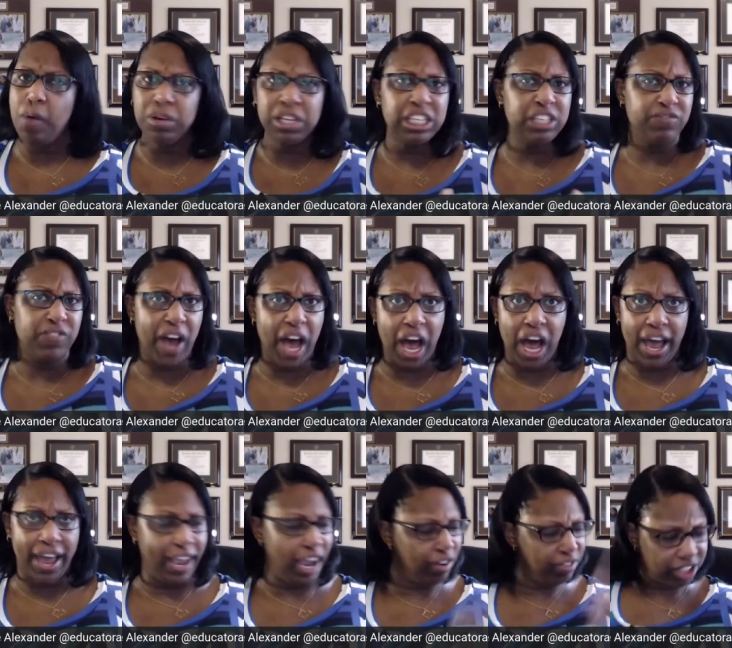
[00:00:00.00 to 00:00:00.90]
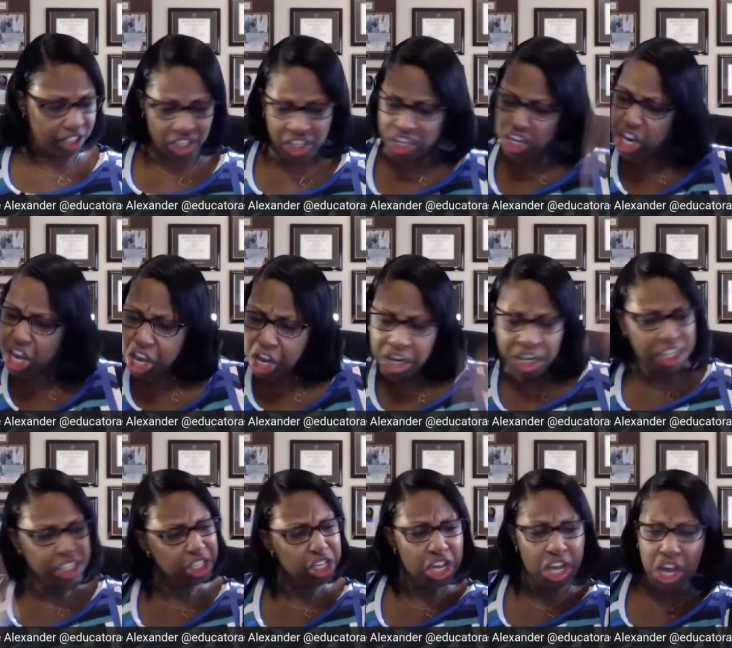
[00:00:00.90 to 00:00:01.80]
was fine. I was like, yeah,
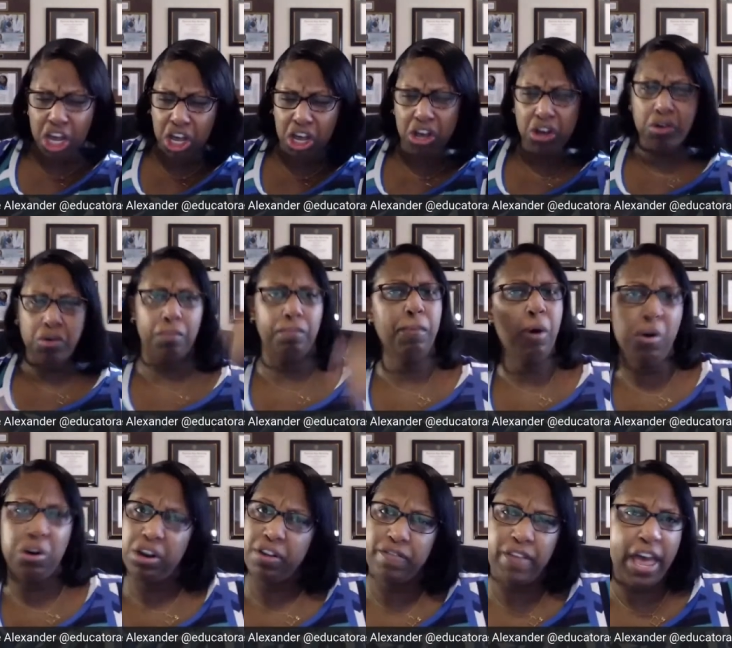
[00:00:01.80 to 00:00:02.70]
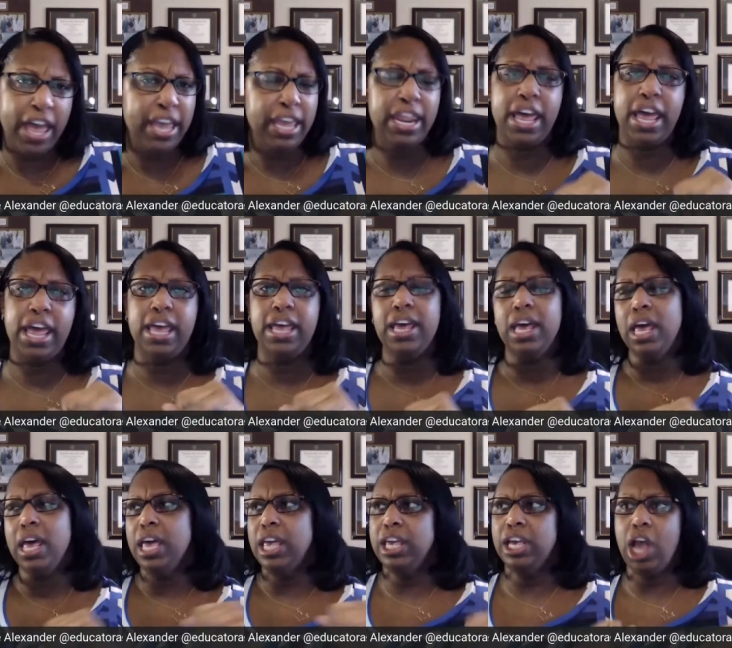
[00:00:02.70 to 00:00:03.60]
let's go. I'm motivated.
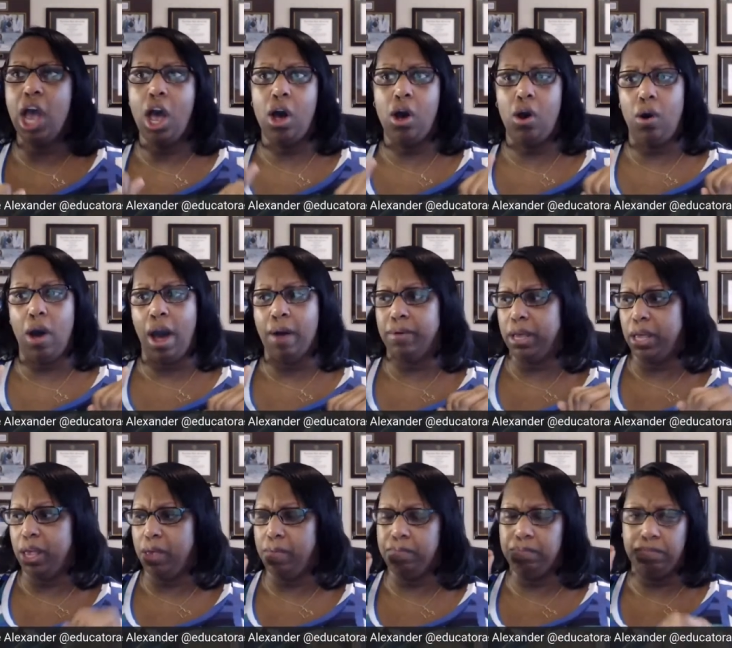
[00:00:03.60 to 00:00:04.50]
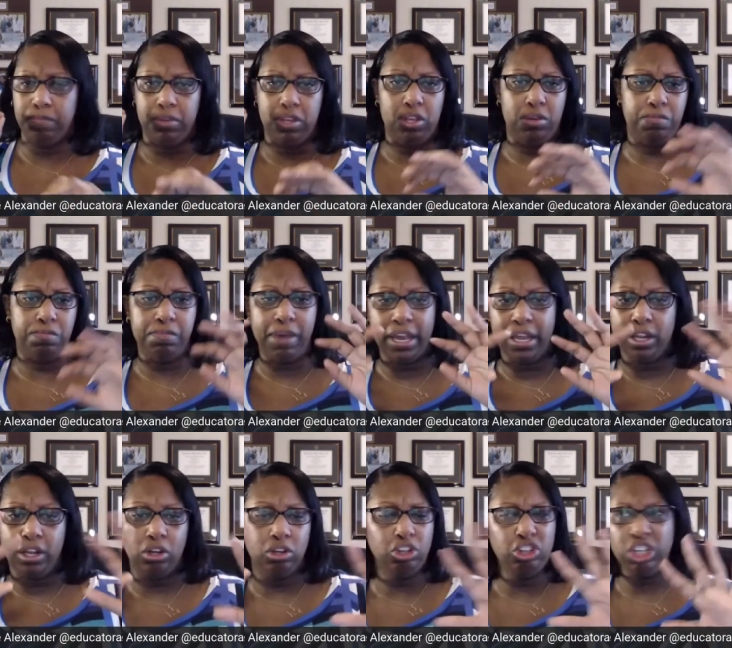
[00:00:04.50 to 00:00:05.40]
I would make
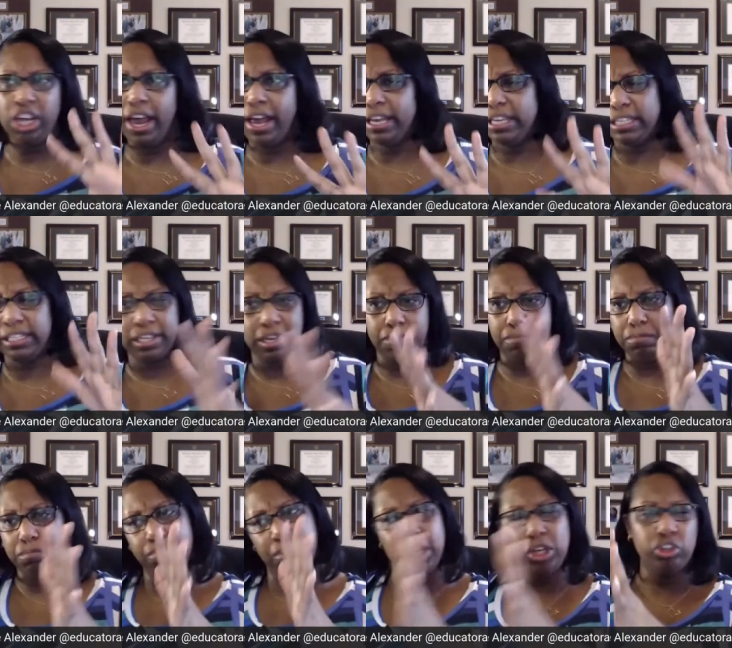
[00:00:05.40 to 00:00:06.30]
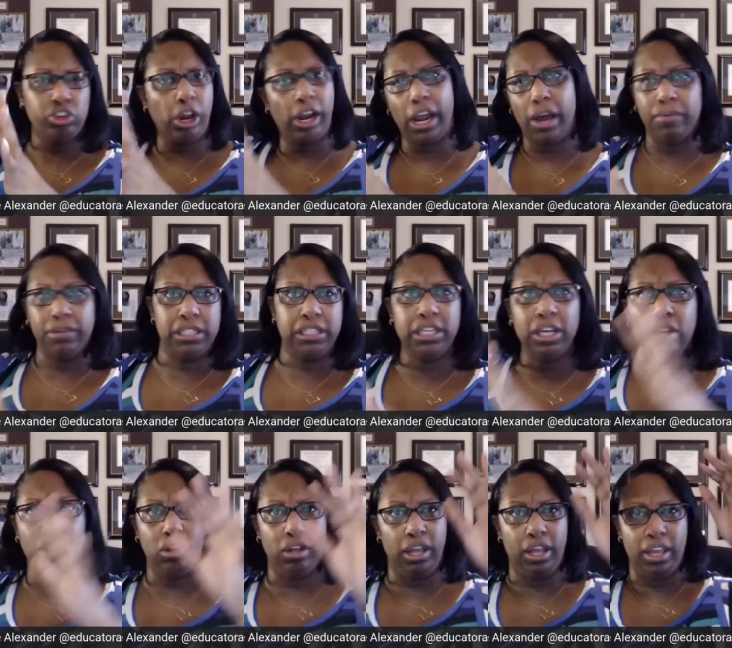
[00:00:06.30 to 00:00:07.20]
little checks to make sure that I was
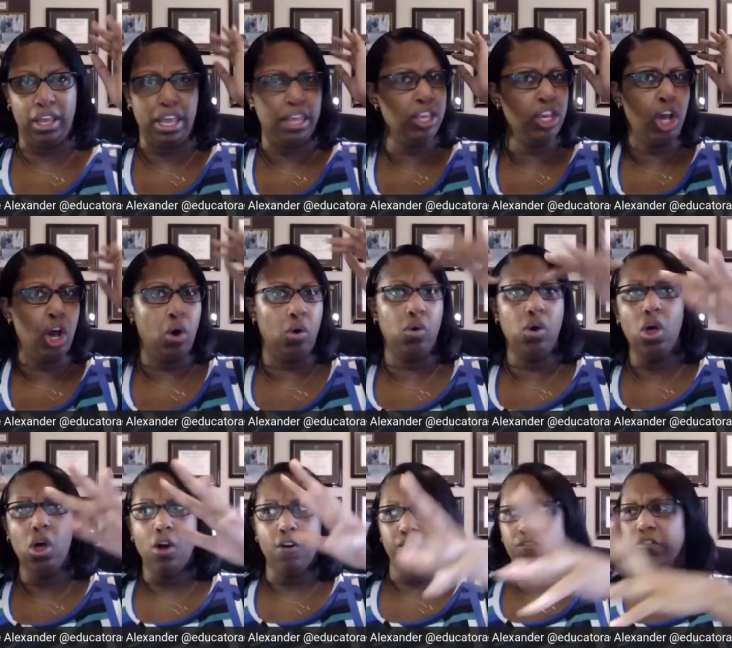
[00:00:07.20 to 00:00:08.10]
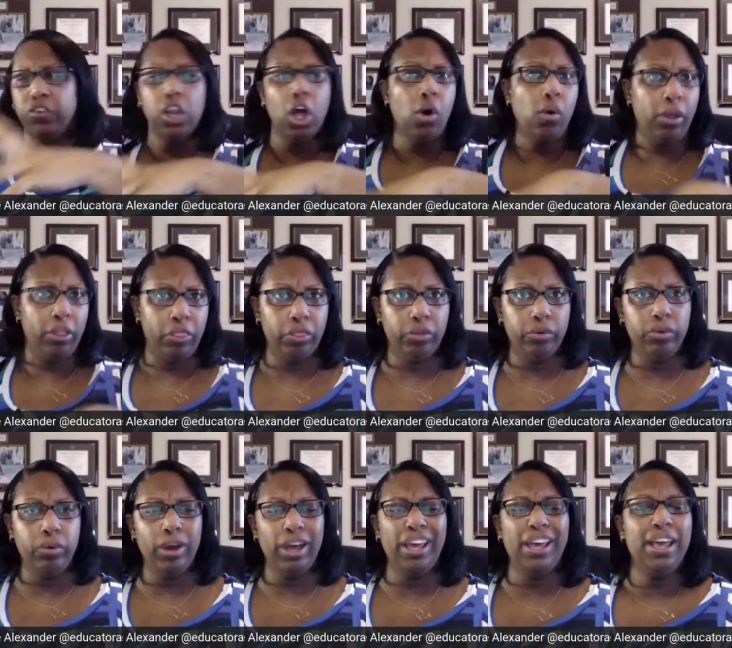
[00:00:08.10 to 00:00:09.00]
still, flowing
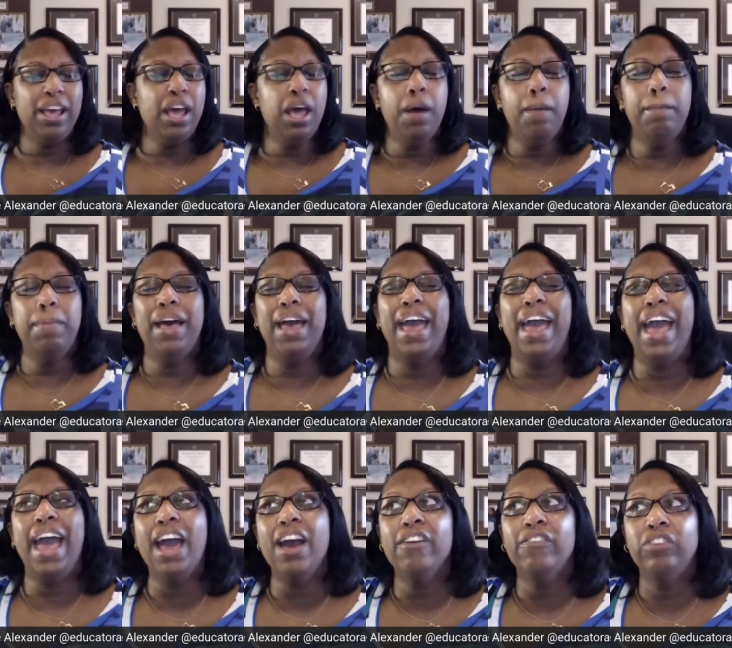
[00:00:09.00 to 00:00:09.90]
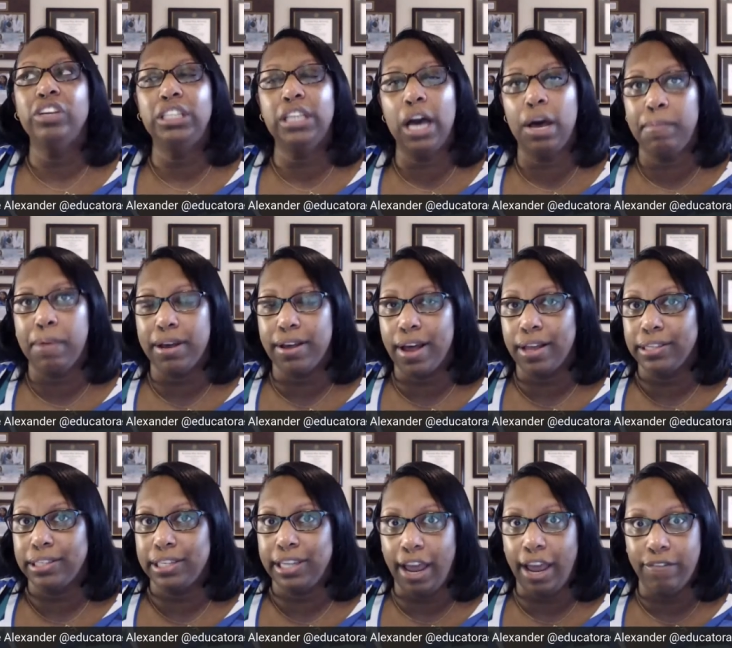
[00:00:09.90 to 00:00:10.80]
through it. But every time I got
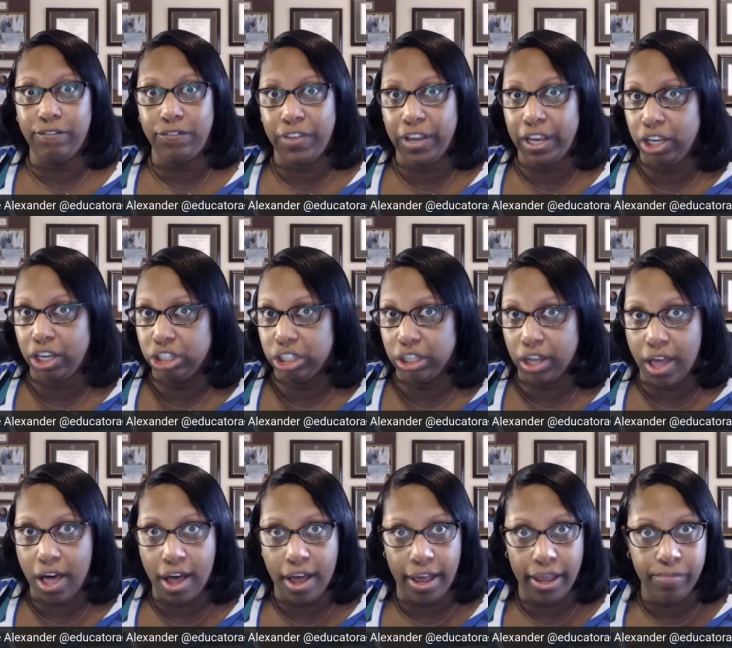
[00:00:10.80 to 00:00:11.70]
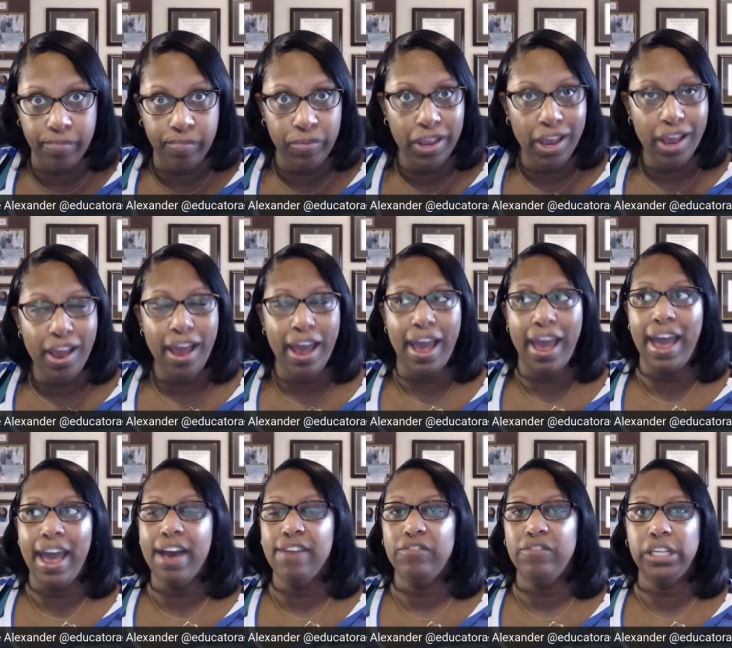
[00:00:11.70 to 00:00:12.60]
to that finish line,
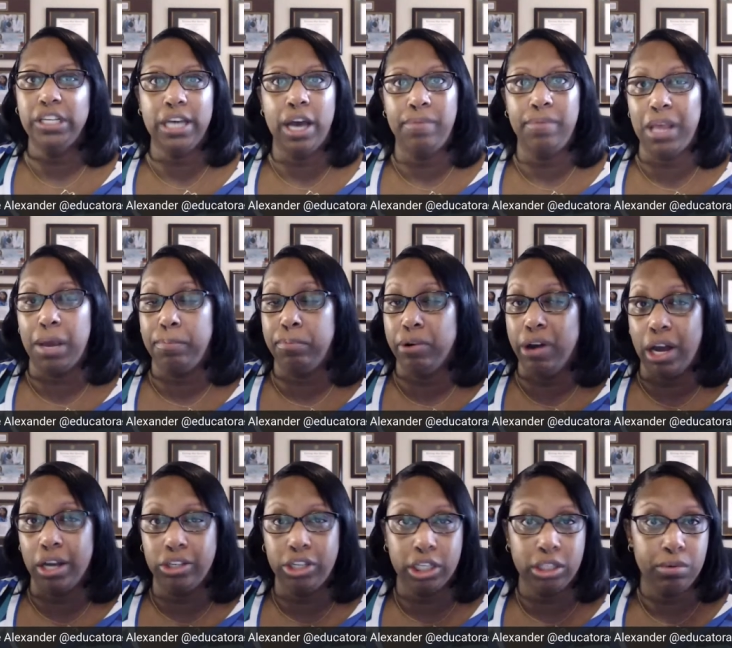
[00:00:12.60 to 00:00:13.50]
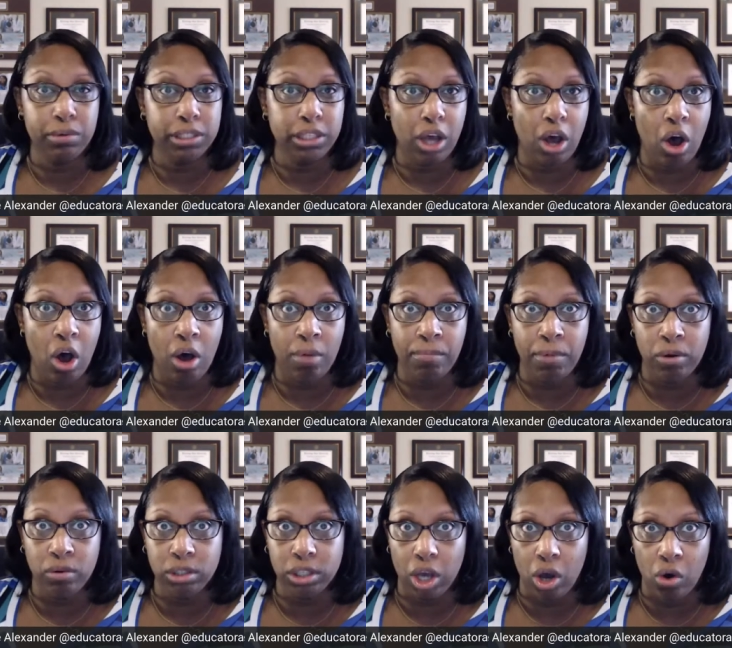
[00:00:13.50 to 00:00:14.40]
every time that project was
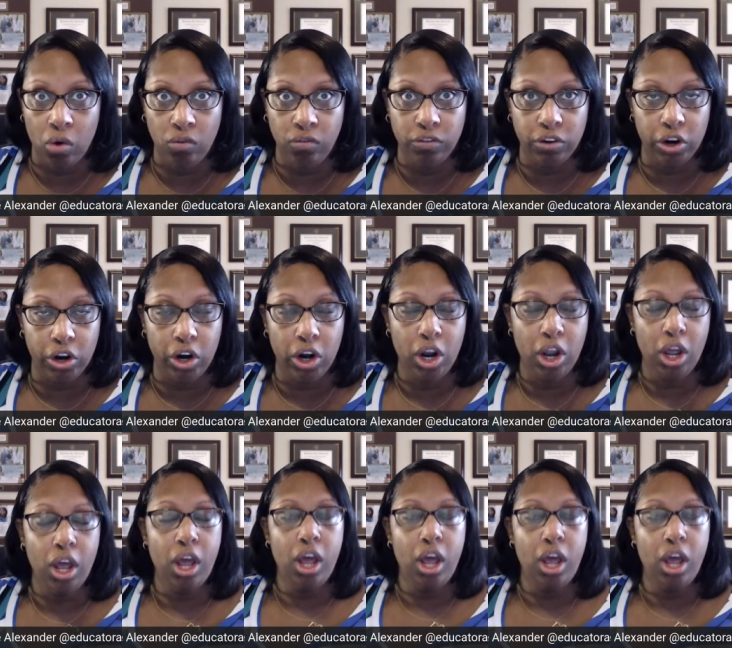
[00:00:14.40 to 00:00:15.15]
almost over,